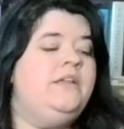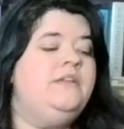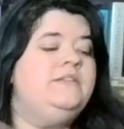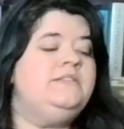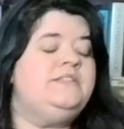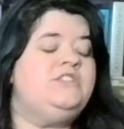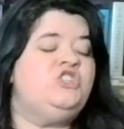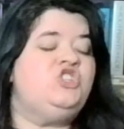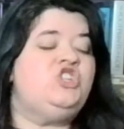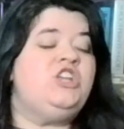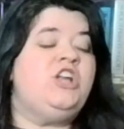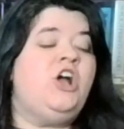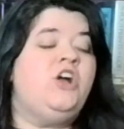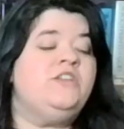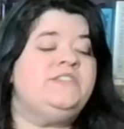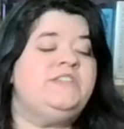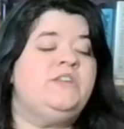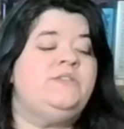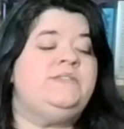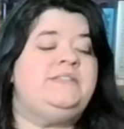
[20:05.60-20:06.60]
She
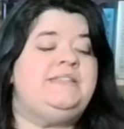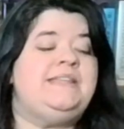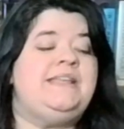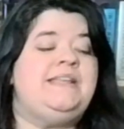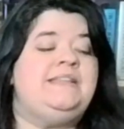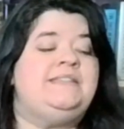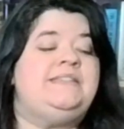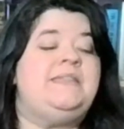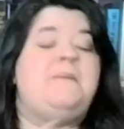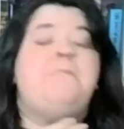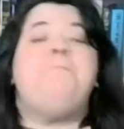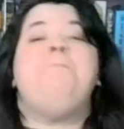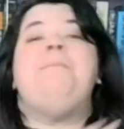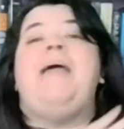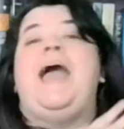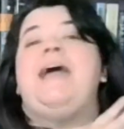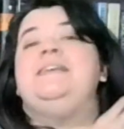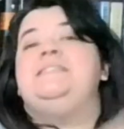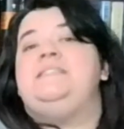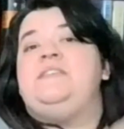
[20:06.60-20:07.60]
also sees the
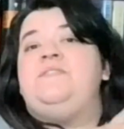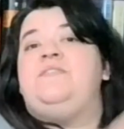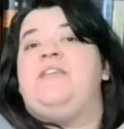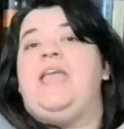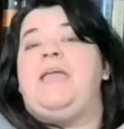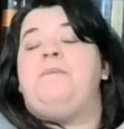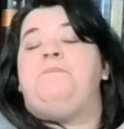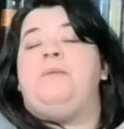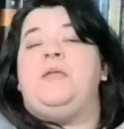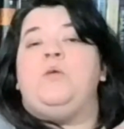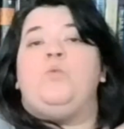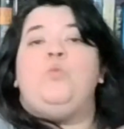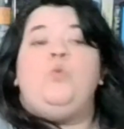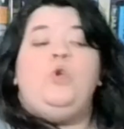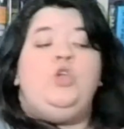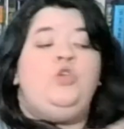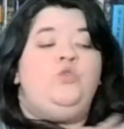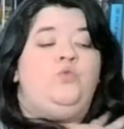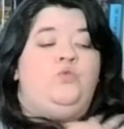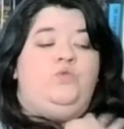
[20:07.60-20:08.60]
massive gaping
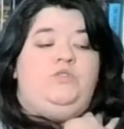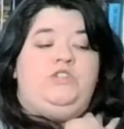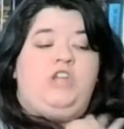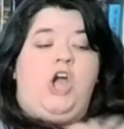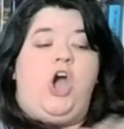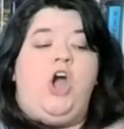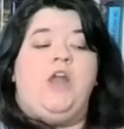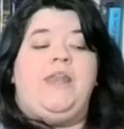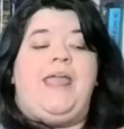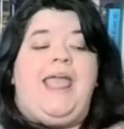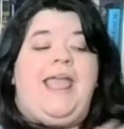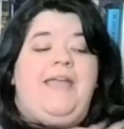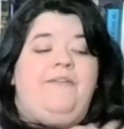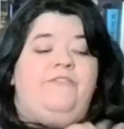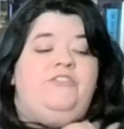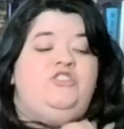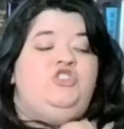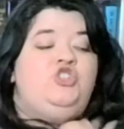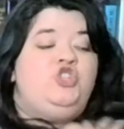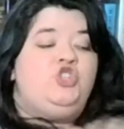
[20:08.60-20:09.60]
wound on
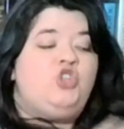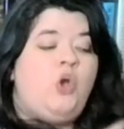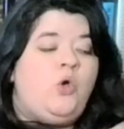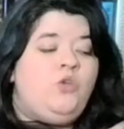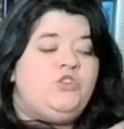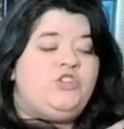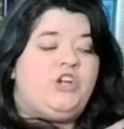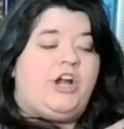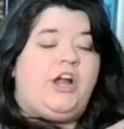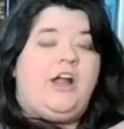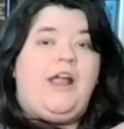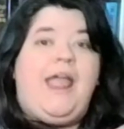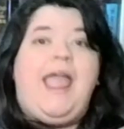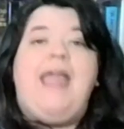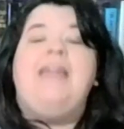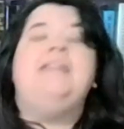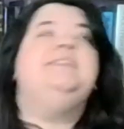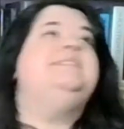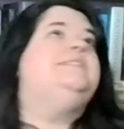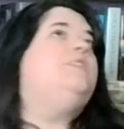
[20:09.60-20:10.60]
Ava's shoulder
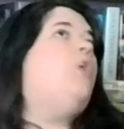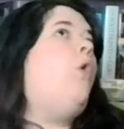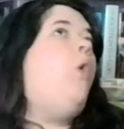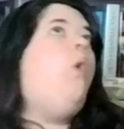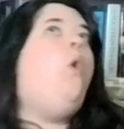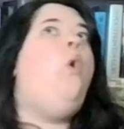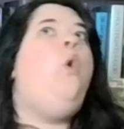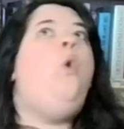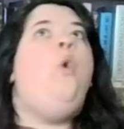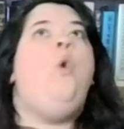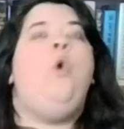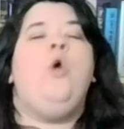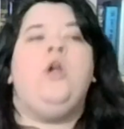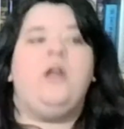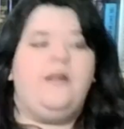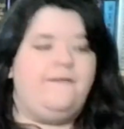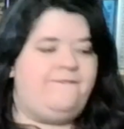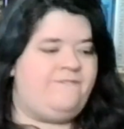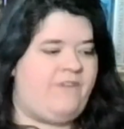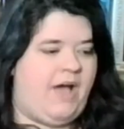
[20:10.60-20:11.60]
and is
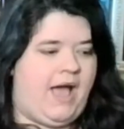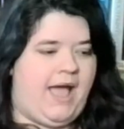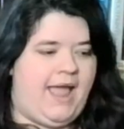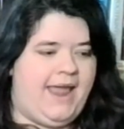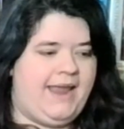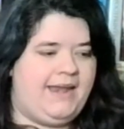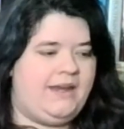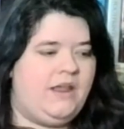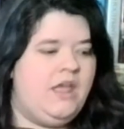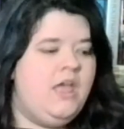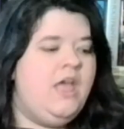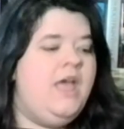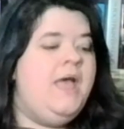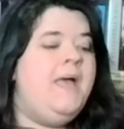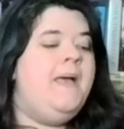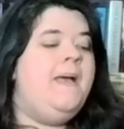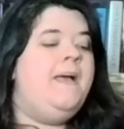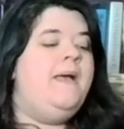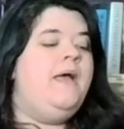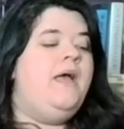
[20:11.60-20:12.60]
horrified.
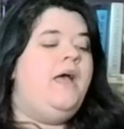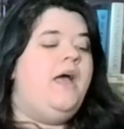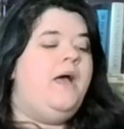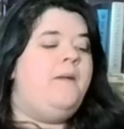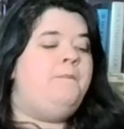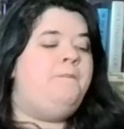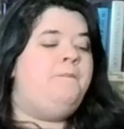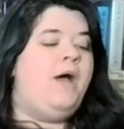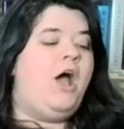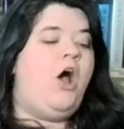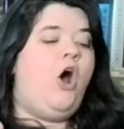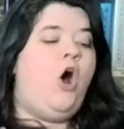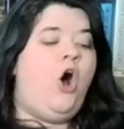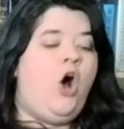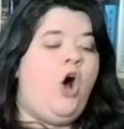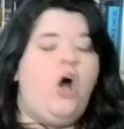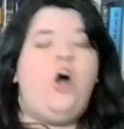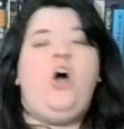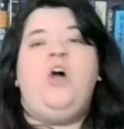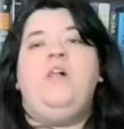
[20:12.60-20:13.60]
But
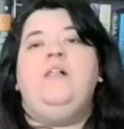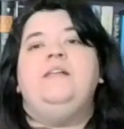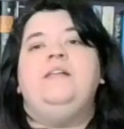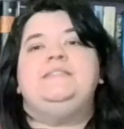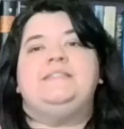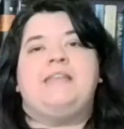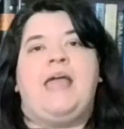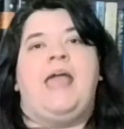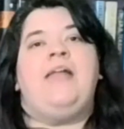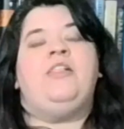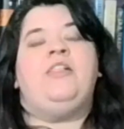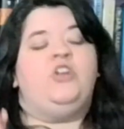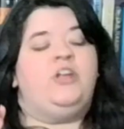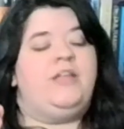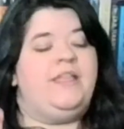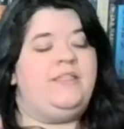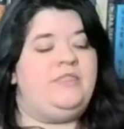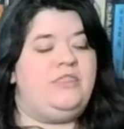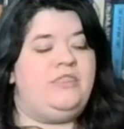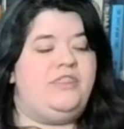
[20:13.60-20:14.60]
all Skyelar
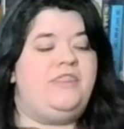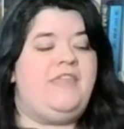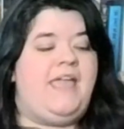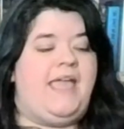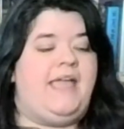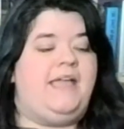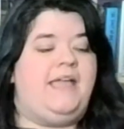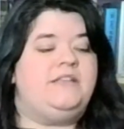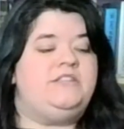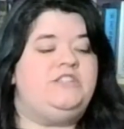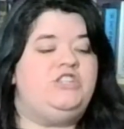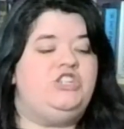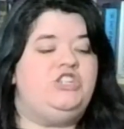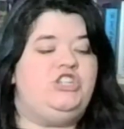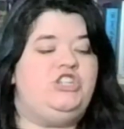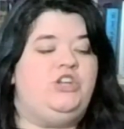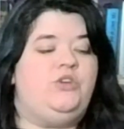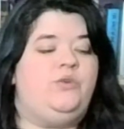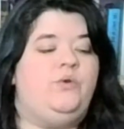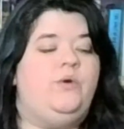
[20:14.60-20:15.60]
can think to
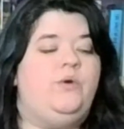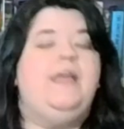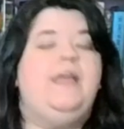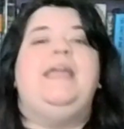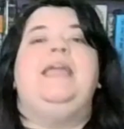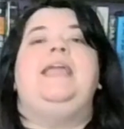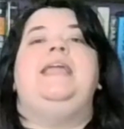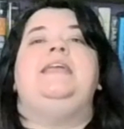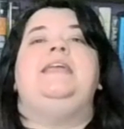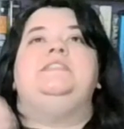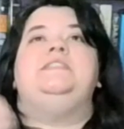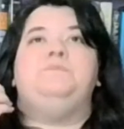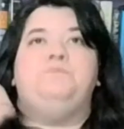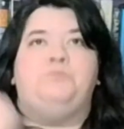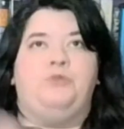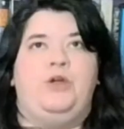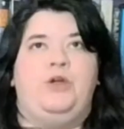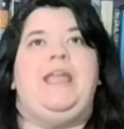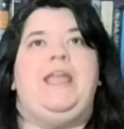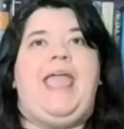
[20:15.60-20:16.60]
do is
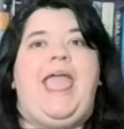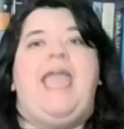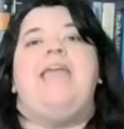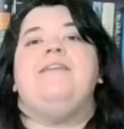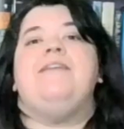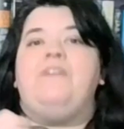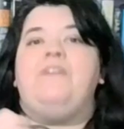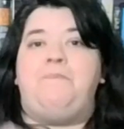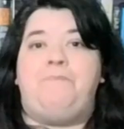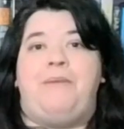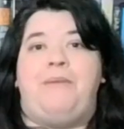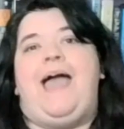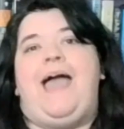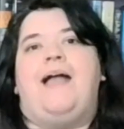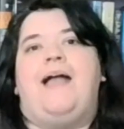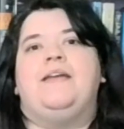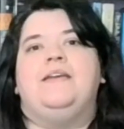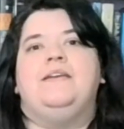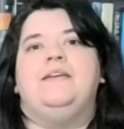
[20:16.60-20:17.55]
bring Ava back.